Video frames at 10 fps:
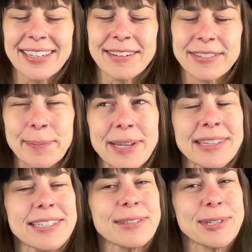Flipping
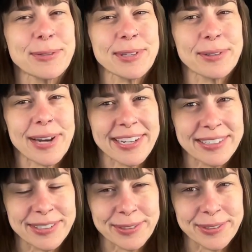the switch with
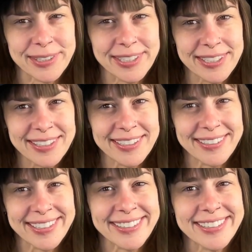gratitude
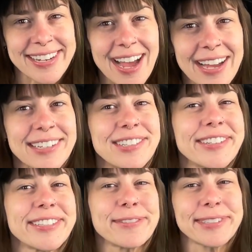is not
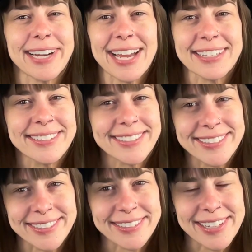just for
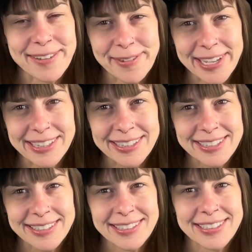external
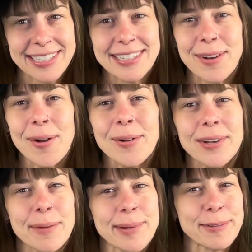events. It's all
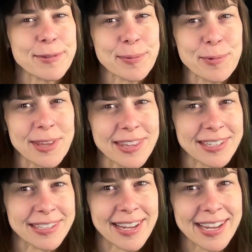coming from
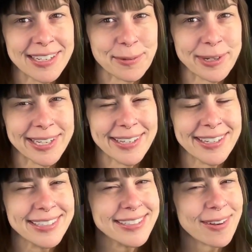within anyway.
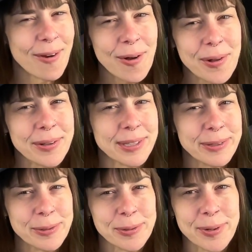It's all
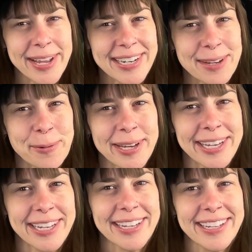you
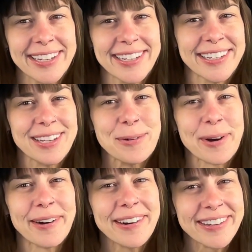anyway. You
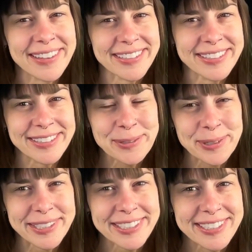are the
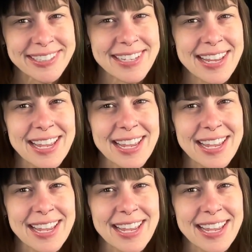source.